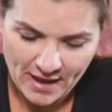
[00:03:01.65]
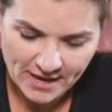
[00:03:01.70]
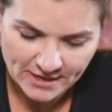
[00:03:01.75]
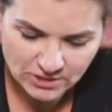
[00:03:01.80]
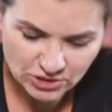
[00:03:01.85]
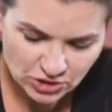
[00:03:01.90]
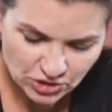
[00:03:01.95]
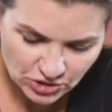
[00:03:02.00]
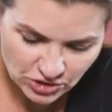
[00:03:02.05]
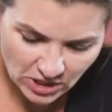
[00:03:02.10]

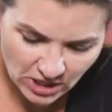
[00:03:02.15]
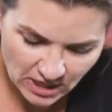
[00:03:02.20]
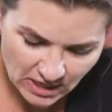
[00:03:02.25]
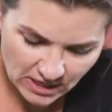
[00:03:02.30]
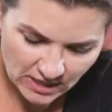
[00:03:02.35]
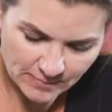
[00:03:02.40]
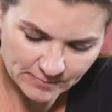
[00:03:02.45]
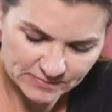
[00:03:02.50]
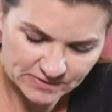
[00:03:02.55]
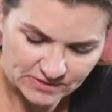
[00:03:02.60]
batch,
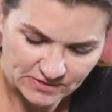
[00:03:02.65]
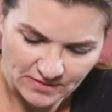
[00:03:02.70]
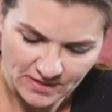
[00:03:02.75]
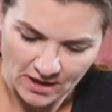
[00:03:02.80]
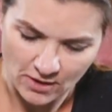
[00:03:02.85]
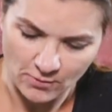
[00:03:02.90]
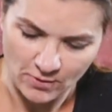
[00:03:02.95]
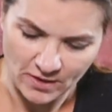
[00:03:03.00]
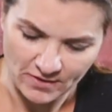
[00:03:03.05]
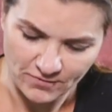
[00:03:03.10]
so
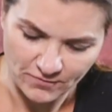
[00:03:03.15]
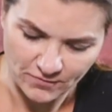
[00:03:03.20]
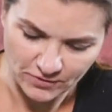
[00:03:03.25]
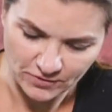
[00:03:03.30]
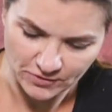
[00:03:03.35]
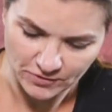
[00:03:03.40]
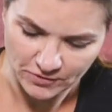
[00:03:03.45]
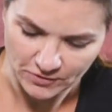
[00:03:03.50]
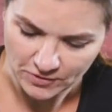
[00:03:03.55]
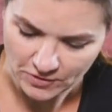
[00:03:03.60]
that way
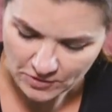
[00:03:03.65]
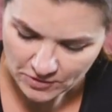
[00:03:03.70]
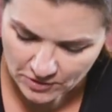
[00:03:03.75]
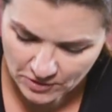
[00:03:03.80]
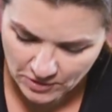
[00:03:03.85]
for